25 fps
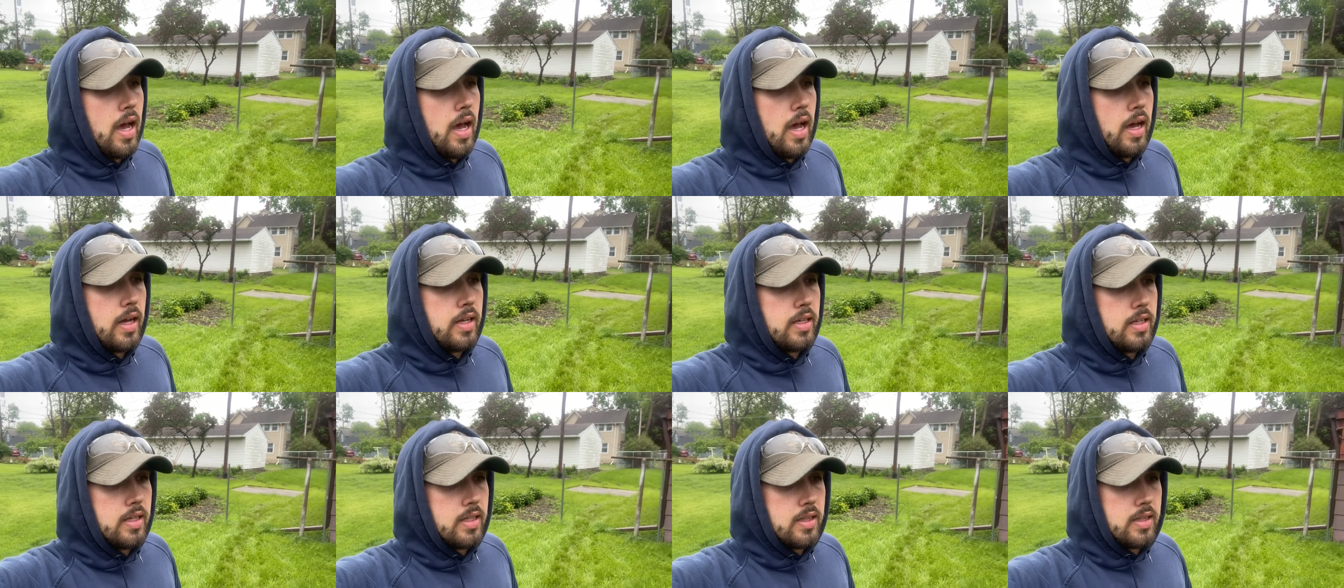
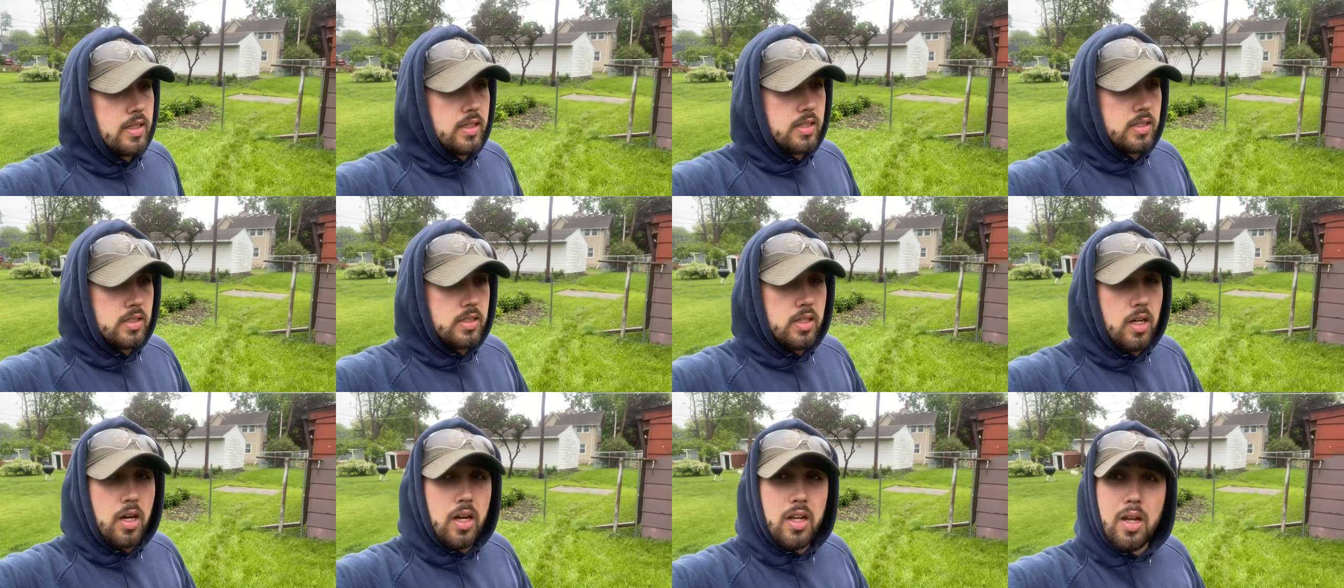Get this
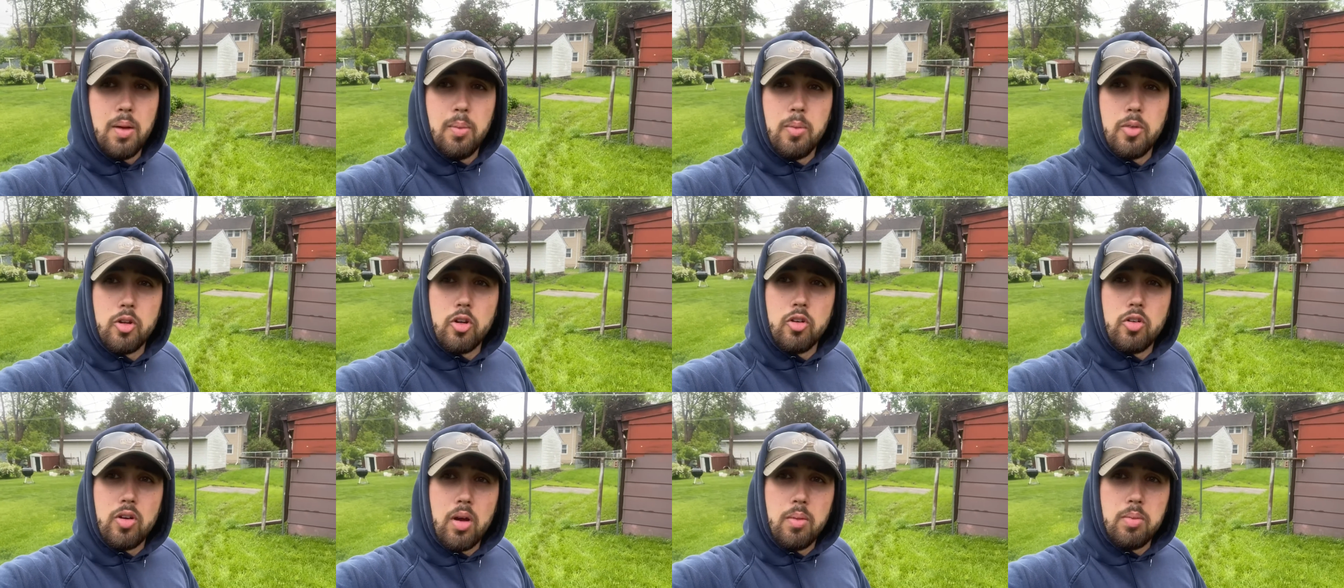done. I'm gonna
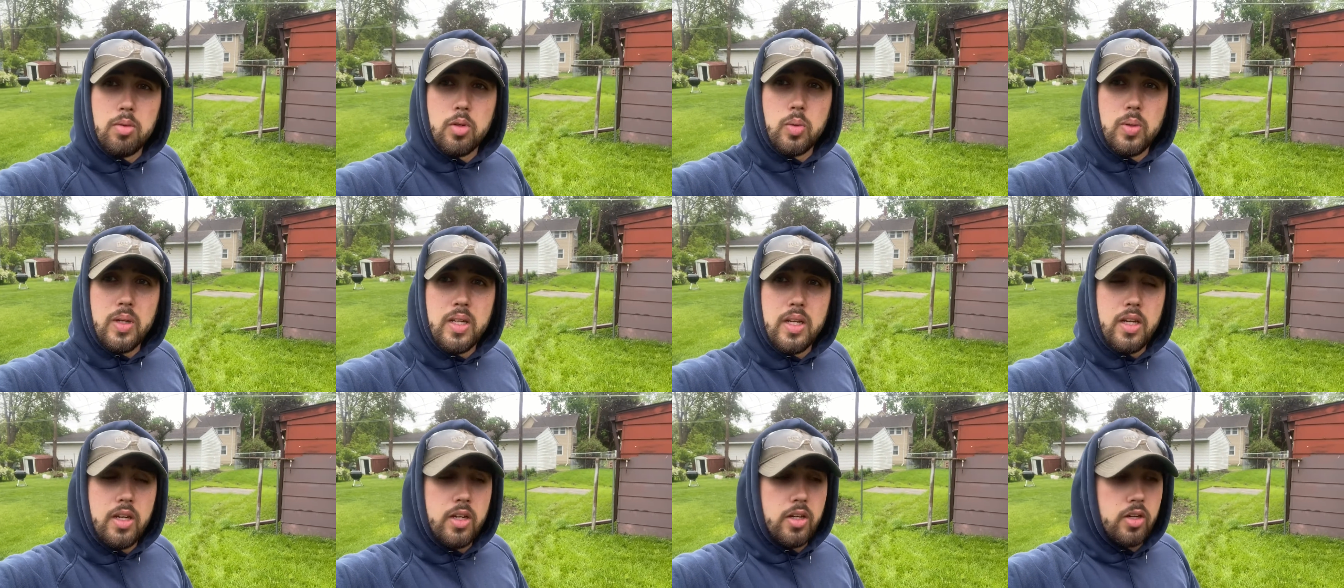go grab the
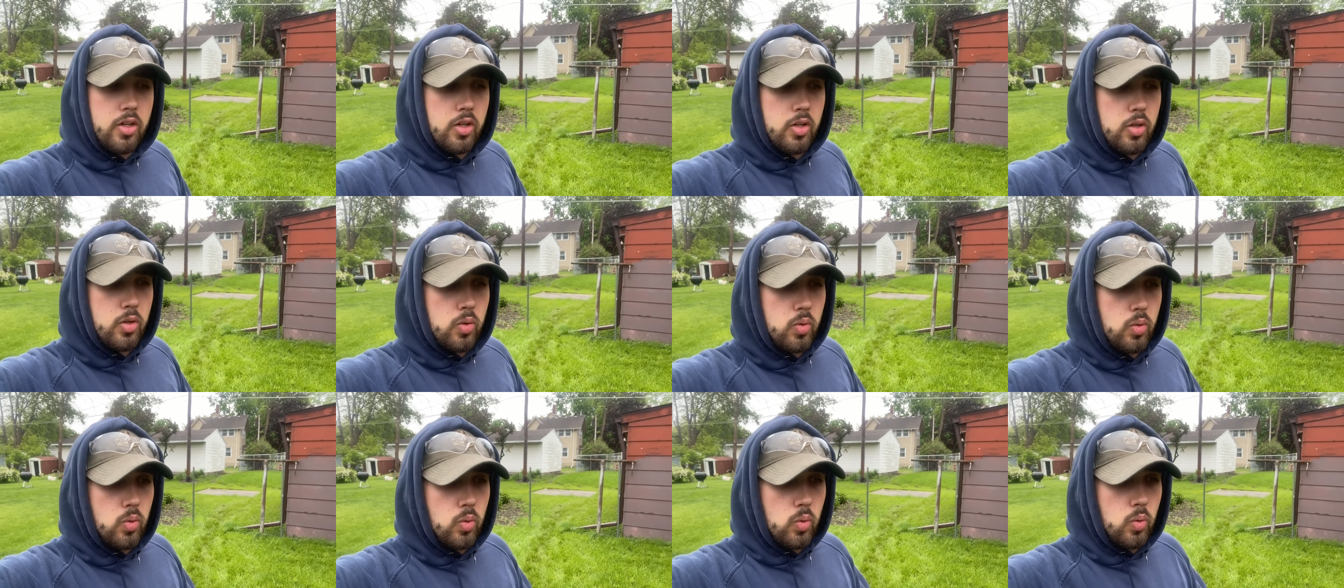weed eater,
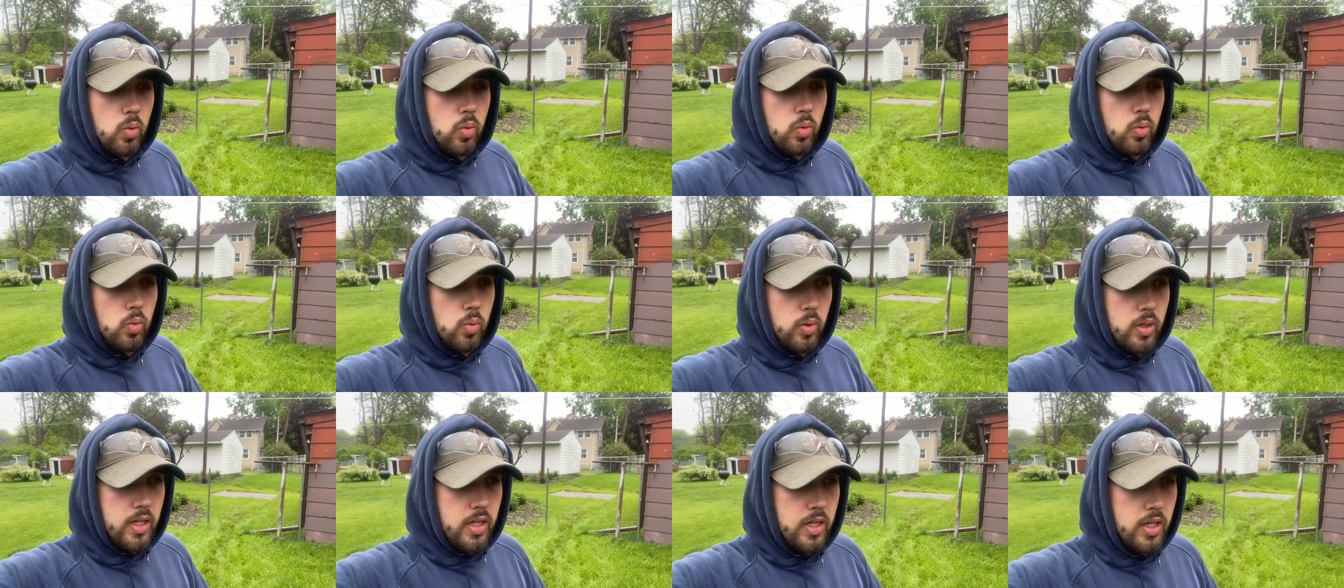
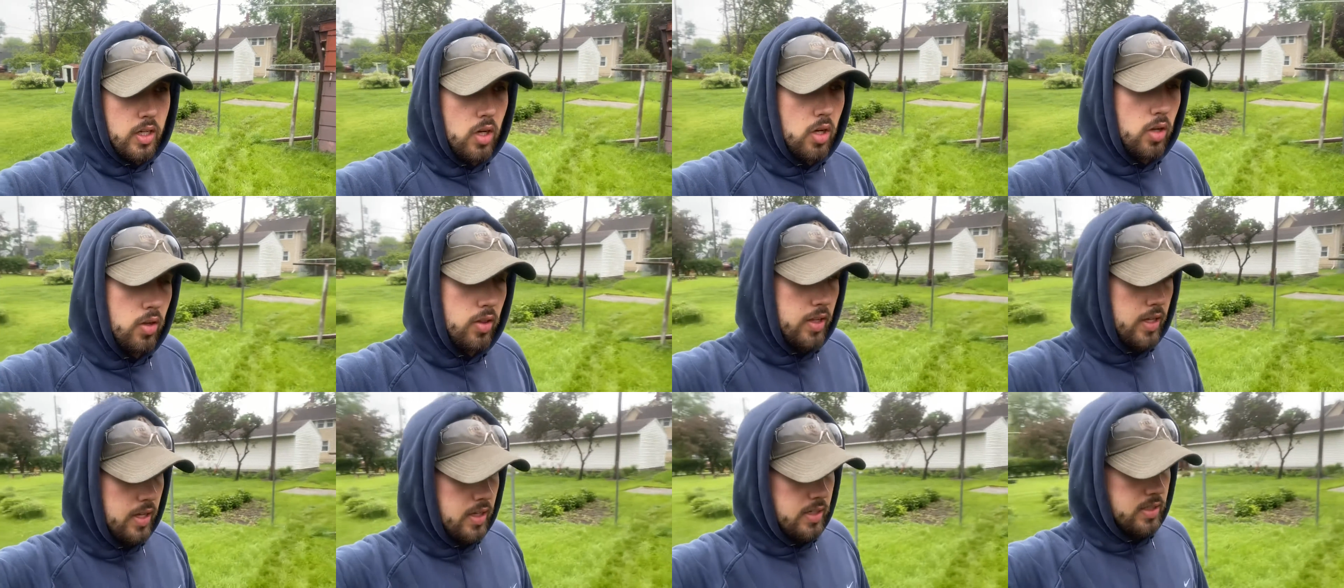weed eat all
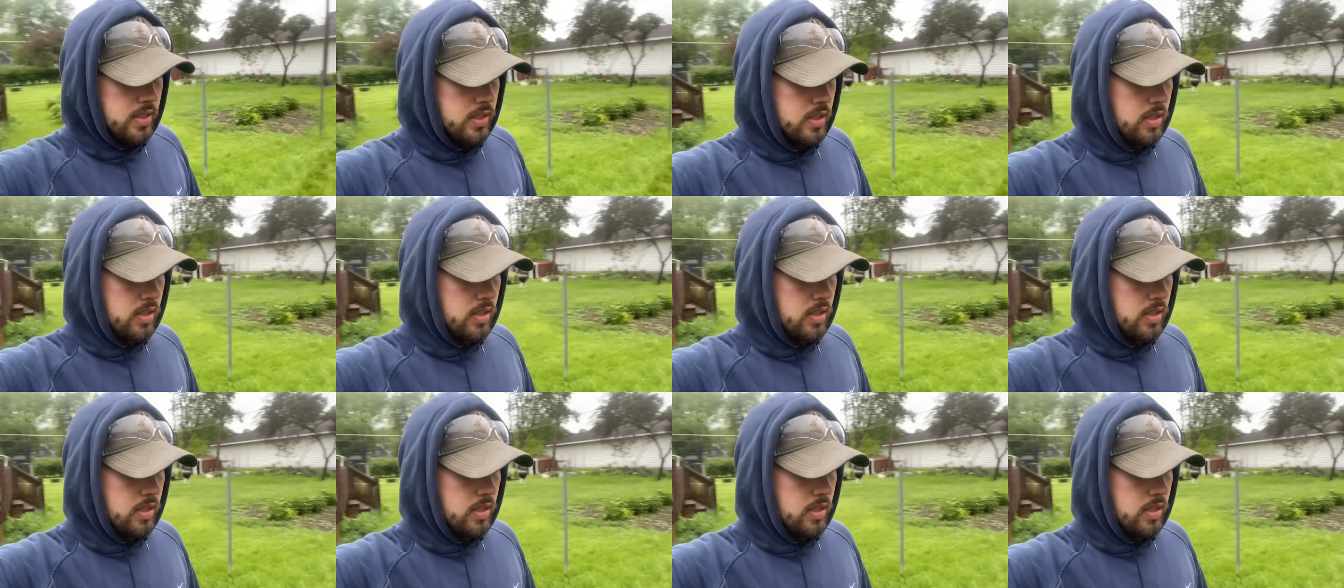this.